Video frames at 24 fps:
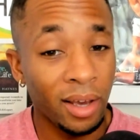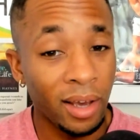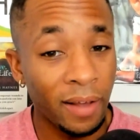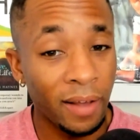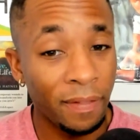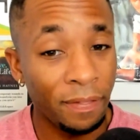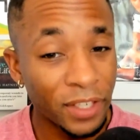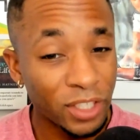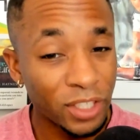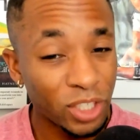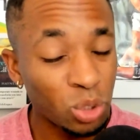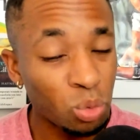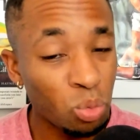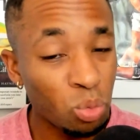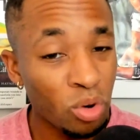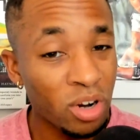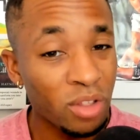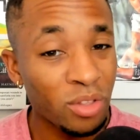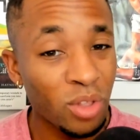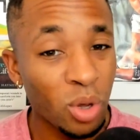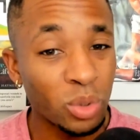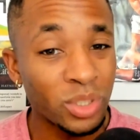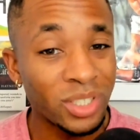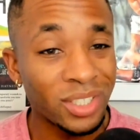And this is one
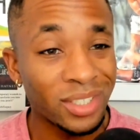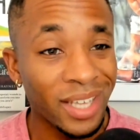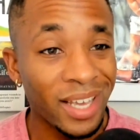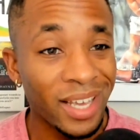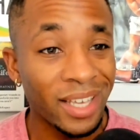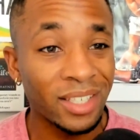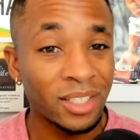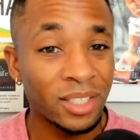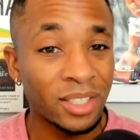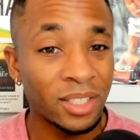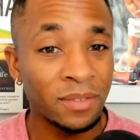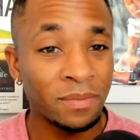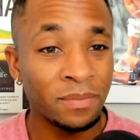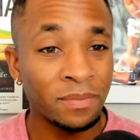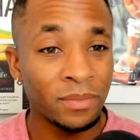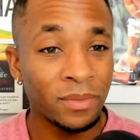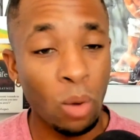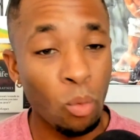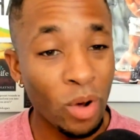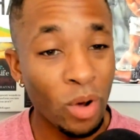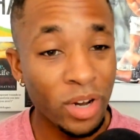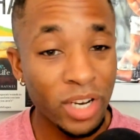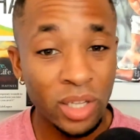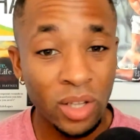of those things.
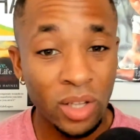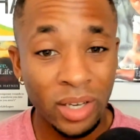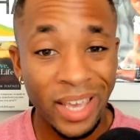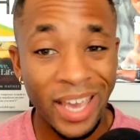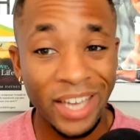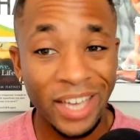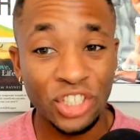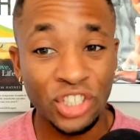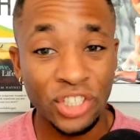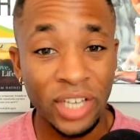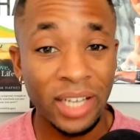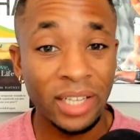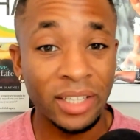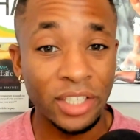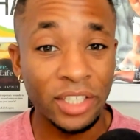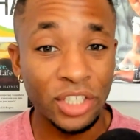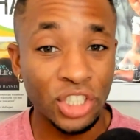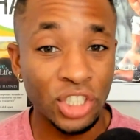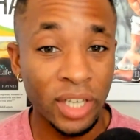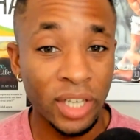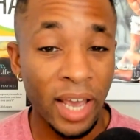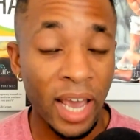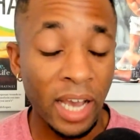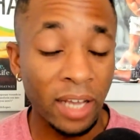And when you look at Zhilei
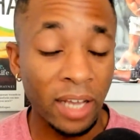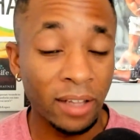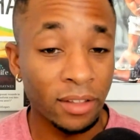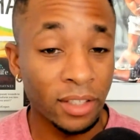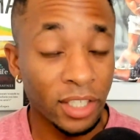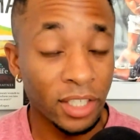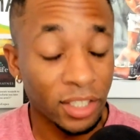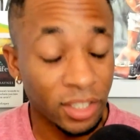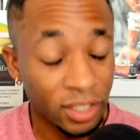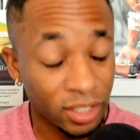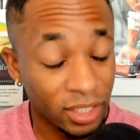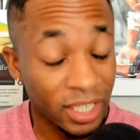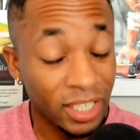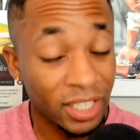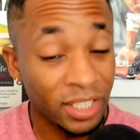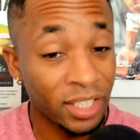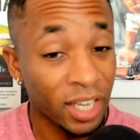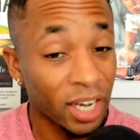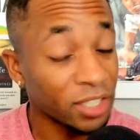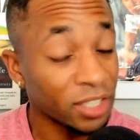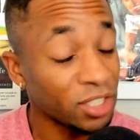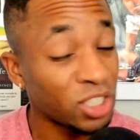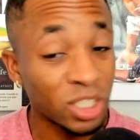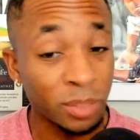Zhang, he
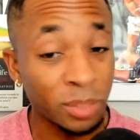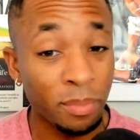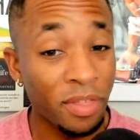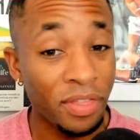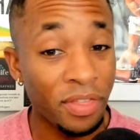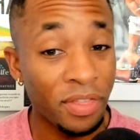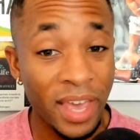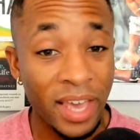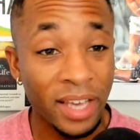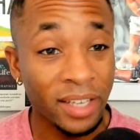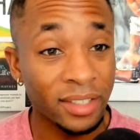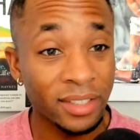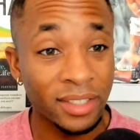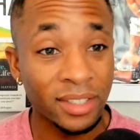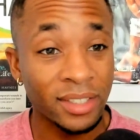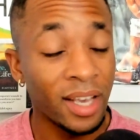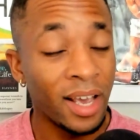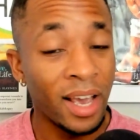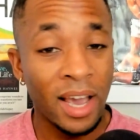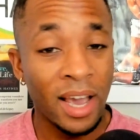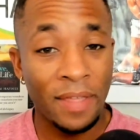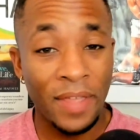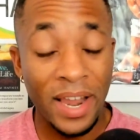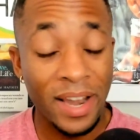does some things
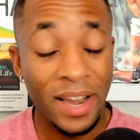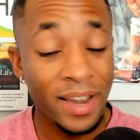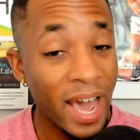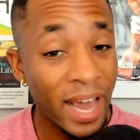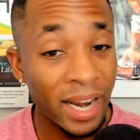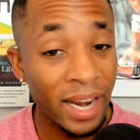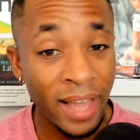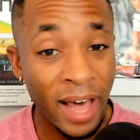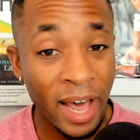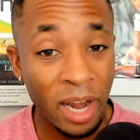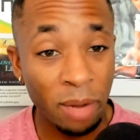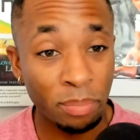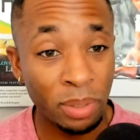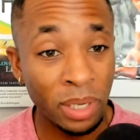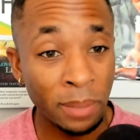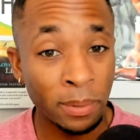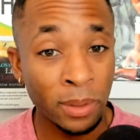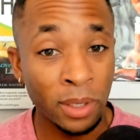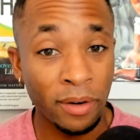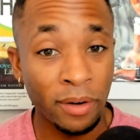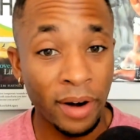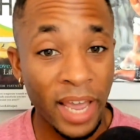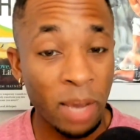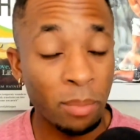that not a lot of
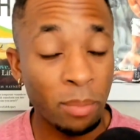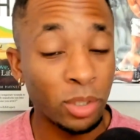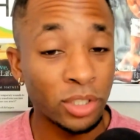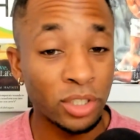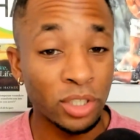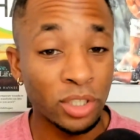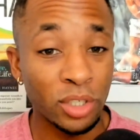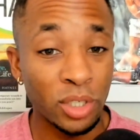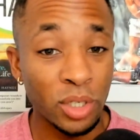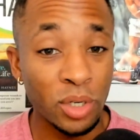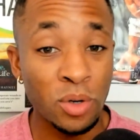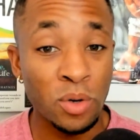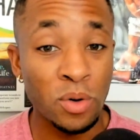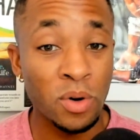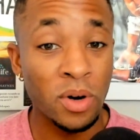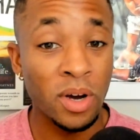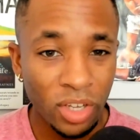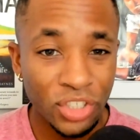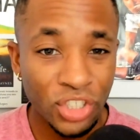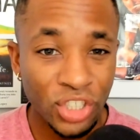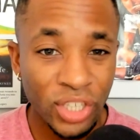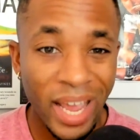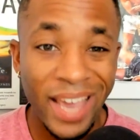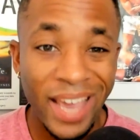people are able to do.
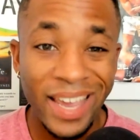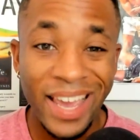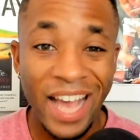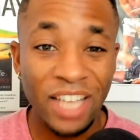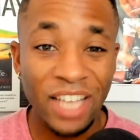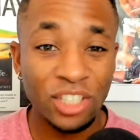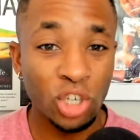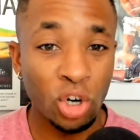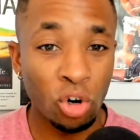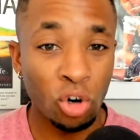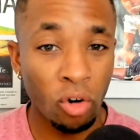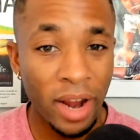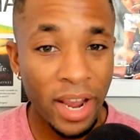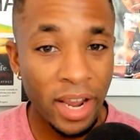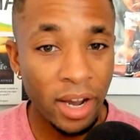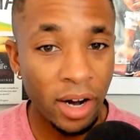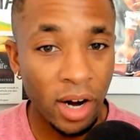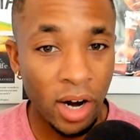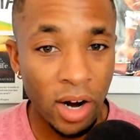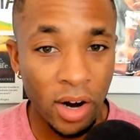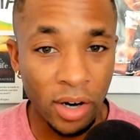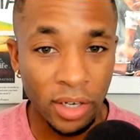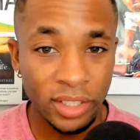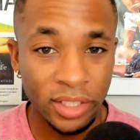Zhang has great
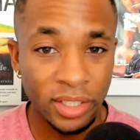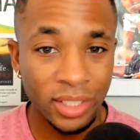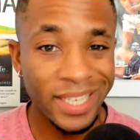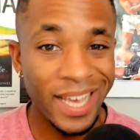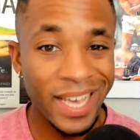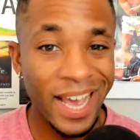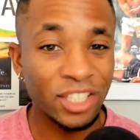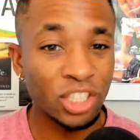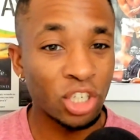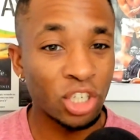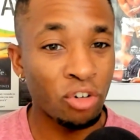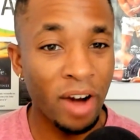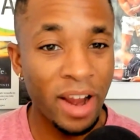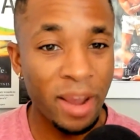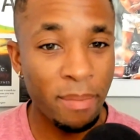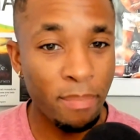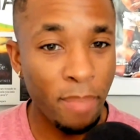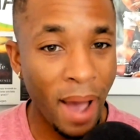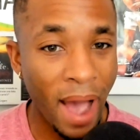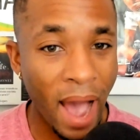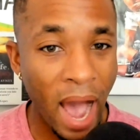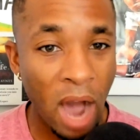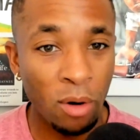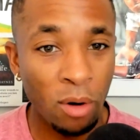hooks. He has
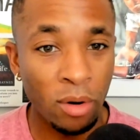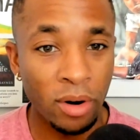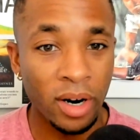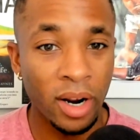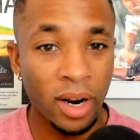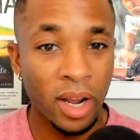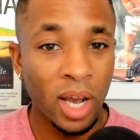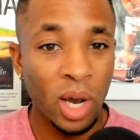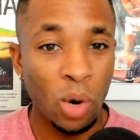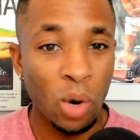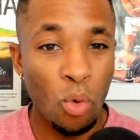great power.